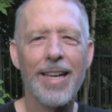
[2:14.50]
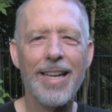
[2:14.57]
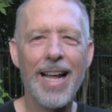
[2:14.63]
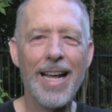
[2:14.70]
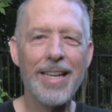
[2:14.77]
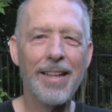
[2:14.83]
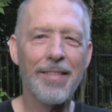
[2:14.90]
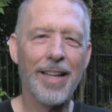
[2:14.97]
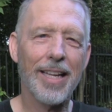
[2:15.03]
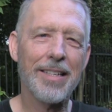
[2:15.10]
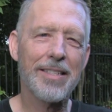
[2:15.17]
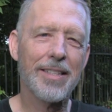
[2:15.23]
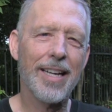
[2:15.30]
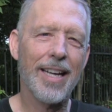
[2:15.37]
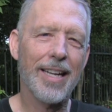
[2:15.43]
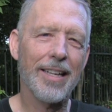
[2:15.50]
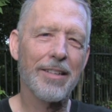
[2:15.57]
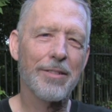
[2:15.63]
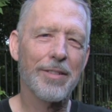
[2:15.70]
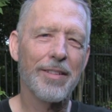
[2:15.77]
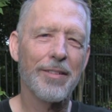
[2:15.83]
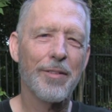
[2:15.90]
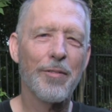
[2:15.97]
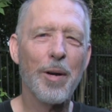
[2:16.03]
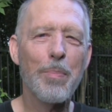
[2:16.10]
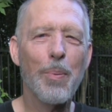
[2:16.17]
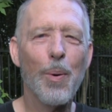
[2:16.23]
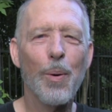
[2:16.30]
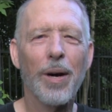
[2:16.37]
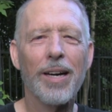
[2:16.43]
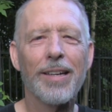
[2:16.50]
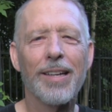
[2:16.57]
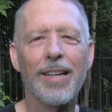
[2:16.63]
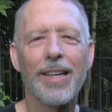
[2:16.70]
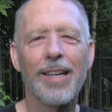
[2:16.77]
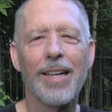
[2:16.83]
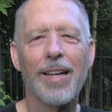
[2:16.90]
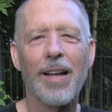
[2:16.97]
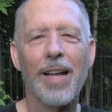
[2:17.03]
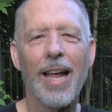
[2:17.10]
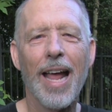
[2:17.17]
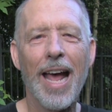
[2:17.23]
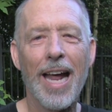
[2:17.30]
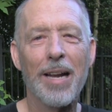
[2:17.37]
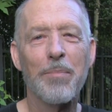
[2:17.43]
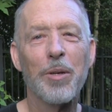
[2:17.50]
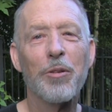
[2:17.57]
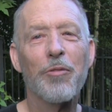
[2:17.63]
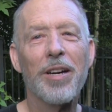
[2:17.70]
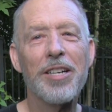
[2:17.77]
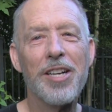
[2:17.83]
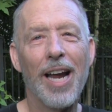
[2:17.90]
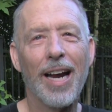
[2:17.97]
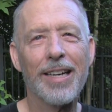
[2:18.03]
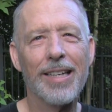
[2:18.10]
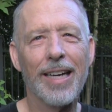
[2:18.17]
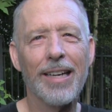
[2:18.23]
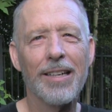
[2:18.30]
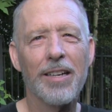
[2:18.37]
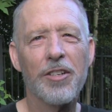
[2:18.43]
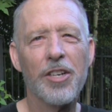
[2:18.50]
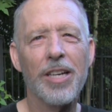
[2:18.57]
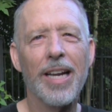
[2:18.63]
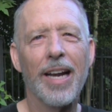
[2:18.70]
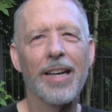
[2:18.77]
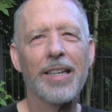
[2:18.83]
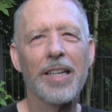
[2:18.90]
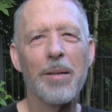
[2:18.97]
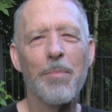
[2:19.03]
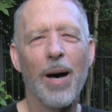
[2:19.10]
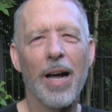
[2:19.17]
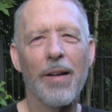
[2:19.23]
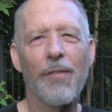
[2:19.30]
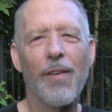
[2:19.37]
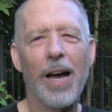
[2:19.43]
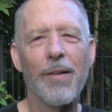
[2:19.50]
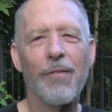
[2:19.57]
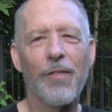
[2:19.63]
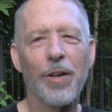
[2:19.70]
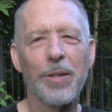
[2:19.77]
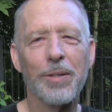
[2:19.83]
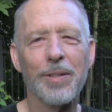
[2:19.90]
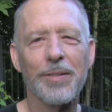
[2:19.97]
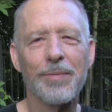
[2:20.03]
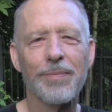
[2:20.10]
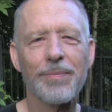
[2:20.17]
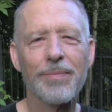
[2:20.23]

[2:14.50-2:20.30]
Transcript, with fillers: None of these studies report animals rejecting genetically modified food.